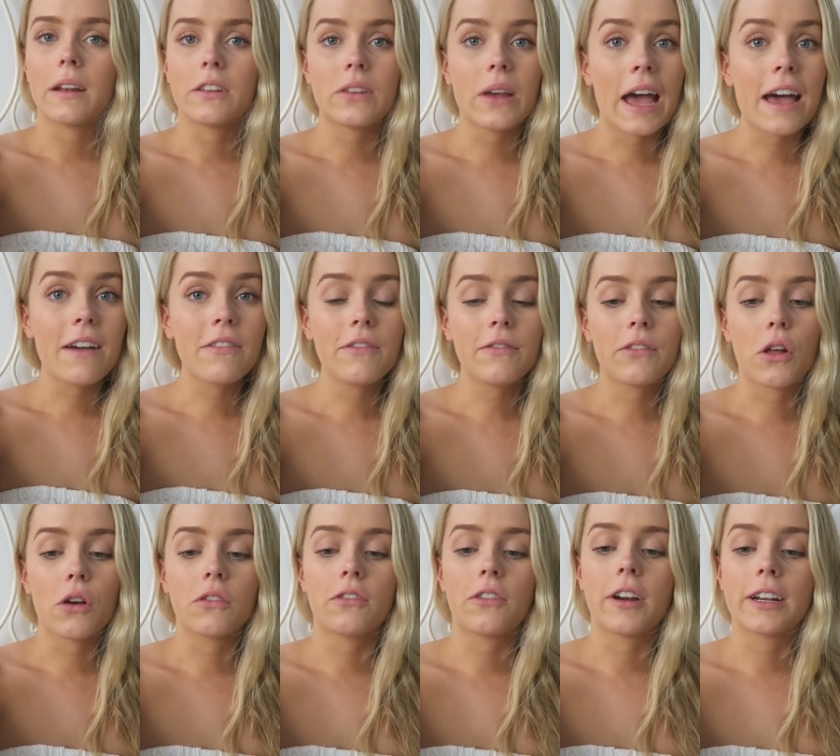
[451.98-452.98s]
So I haven't
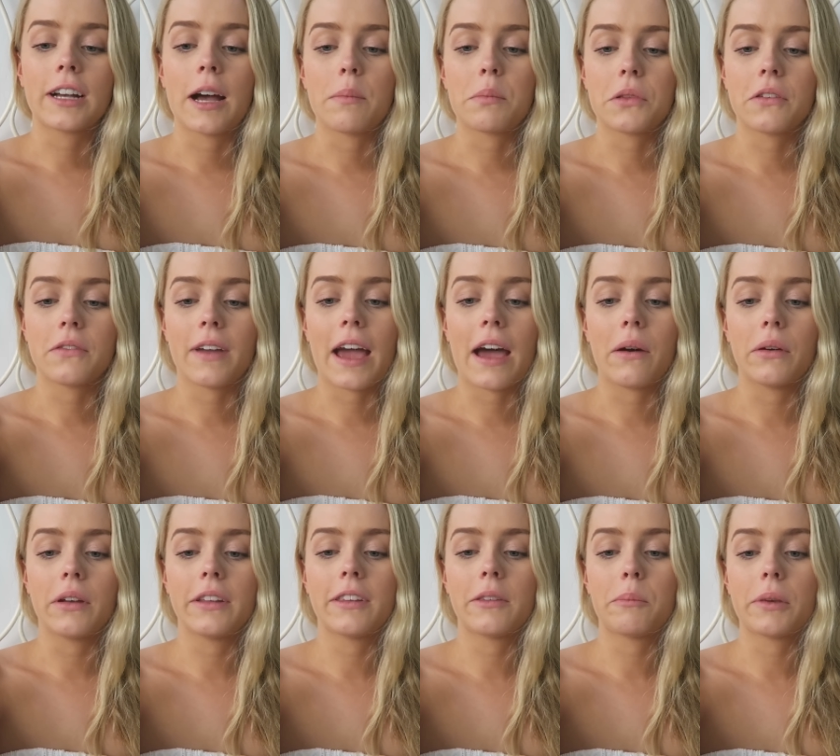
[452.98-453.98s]
vlogged for a couple of
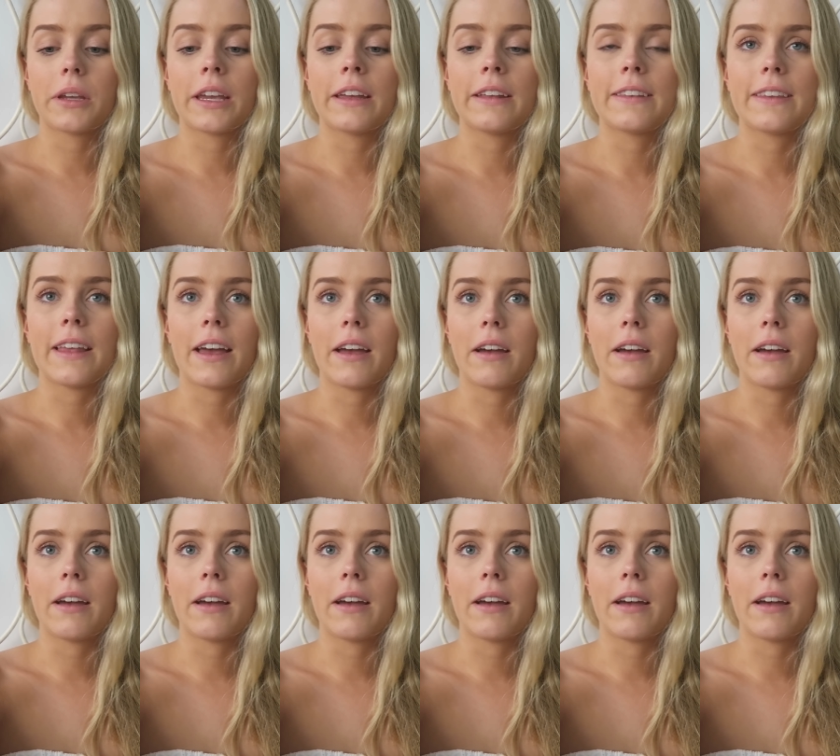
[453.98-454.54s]
hours because